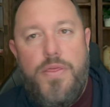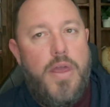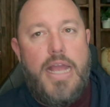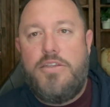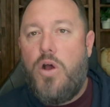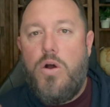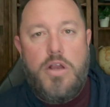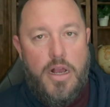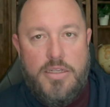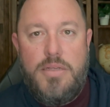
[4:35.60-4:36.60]
It's all
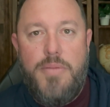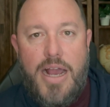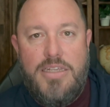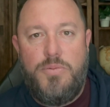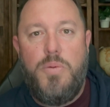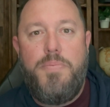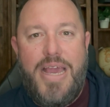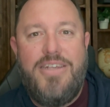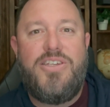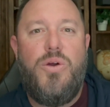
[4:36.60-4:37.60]
customizable
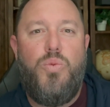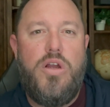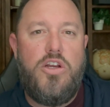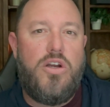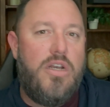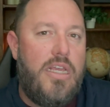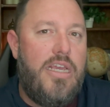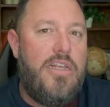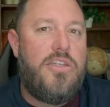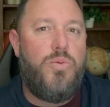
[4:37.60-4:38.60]
based on what your
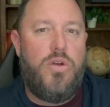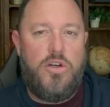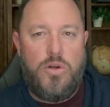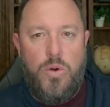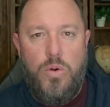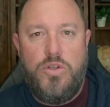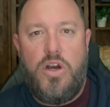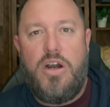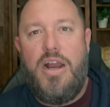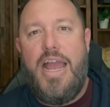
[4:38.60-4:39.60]
needs and what your goals
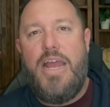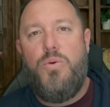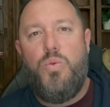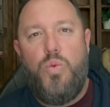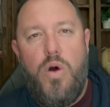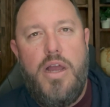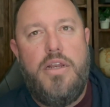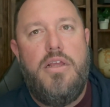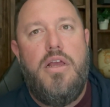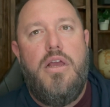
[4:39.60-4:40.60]
are and
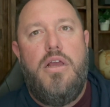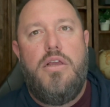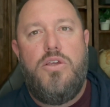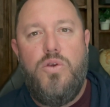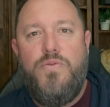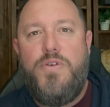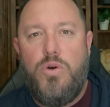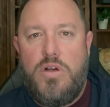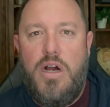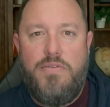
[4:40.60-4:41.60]
what you
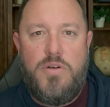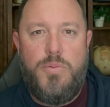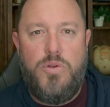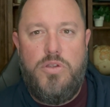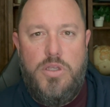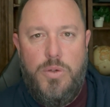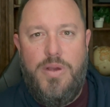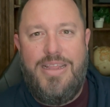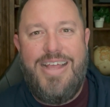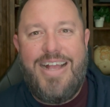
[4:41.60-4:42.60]
feel comfortable
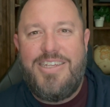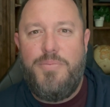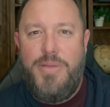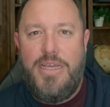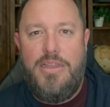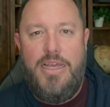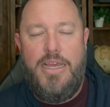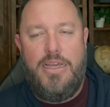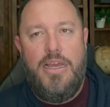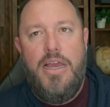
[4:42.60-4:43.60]
doing. That's a big
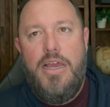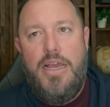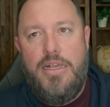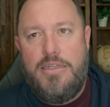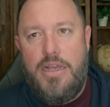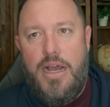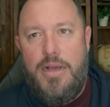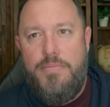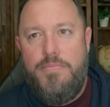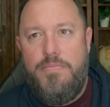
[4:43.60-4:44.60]
thing. Is
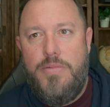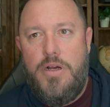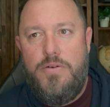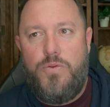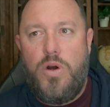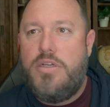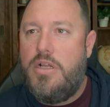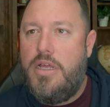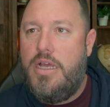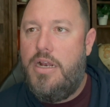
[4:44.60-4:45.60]

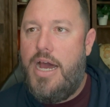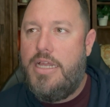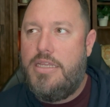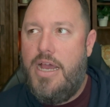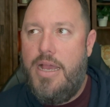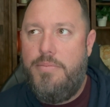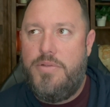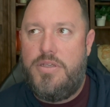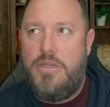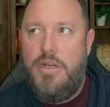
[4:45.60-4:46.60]
unfortunately, a lot of
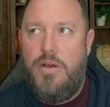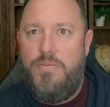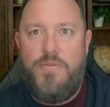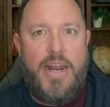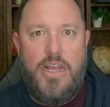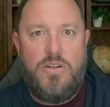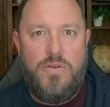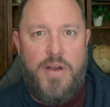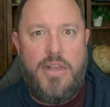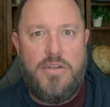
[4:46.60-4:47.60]
times, financial
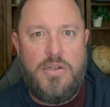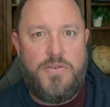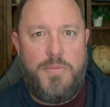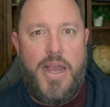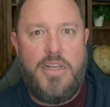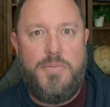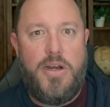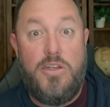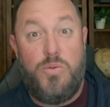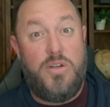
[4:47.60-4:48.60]
advisors, from my
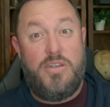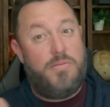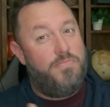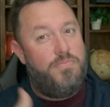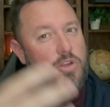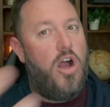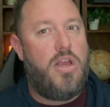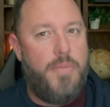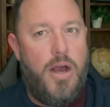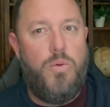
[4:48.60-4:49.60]
experience, will just
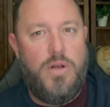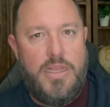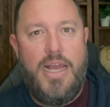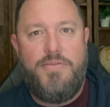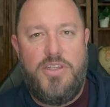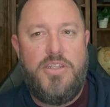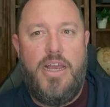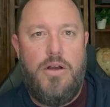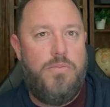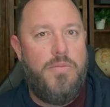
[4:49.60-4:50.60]
talk about what they have to
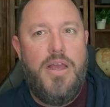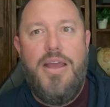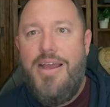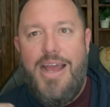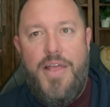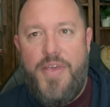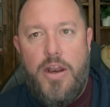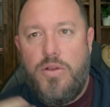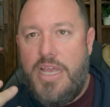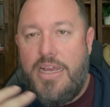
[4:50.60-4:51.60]
sell, and they
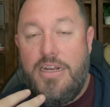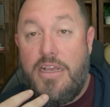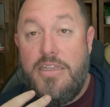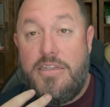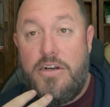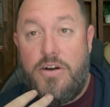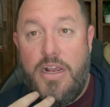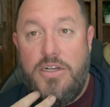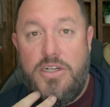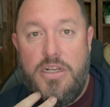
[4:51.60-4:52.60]
don't take into
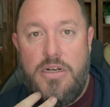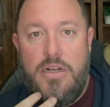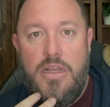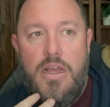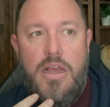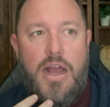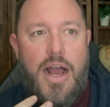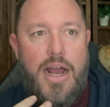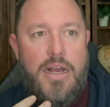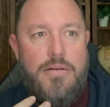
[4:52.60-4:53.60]
consideration
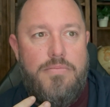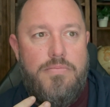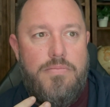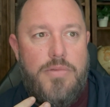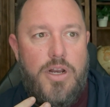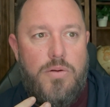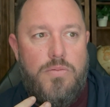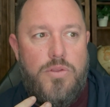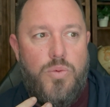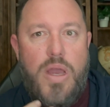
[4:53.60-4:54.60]

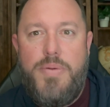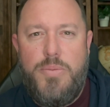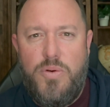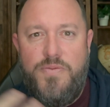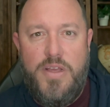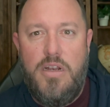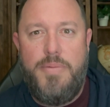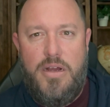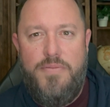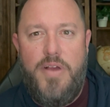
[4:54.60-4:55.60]
the way people feel
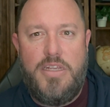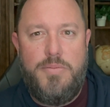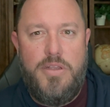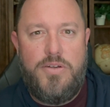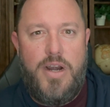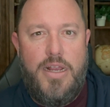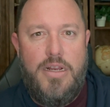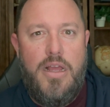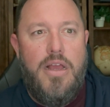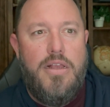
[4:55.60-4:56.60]
about investments, right?
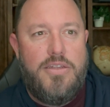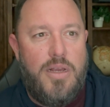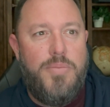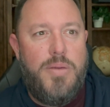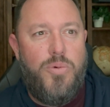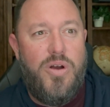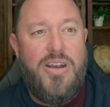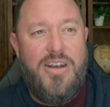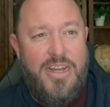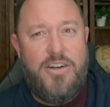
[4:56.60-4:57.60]
Some people, it
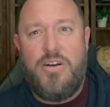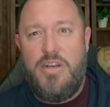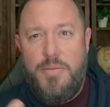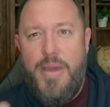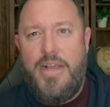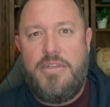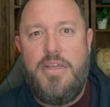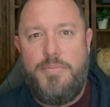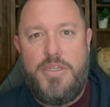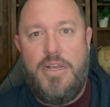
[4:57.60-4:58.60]
literally makes
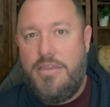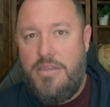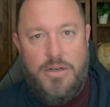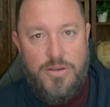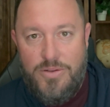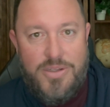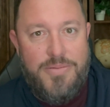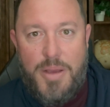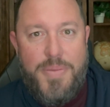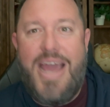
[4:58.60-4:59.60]
them sick to lose
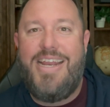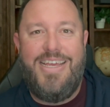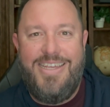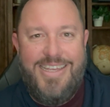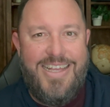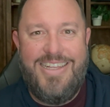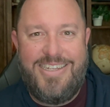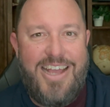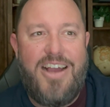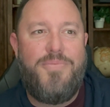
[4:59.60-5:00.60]
a penny in the
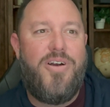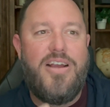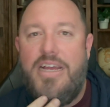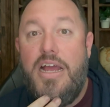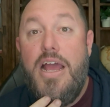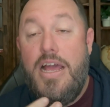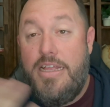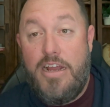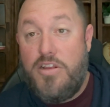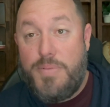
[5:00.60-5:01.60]
stock market. And
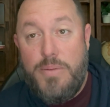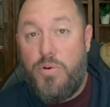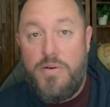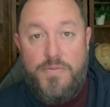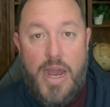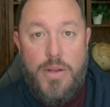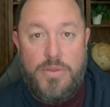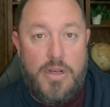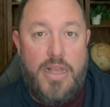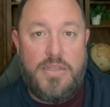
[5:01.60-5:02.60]
then other people are fine
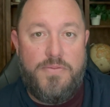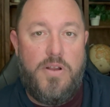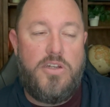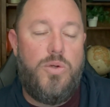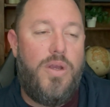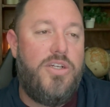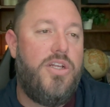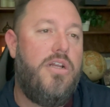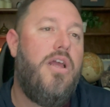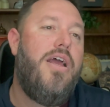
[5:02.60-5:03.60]
with lots of
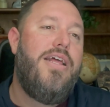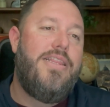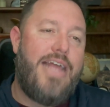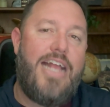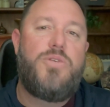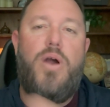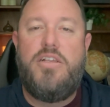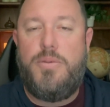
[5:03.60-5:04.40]
fluctuation. That's why it's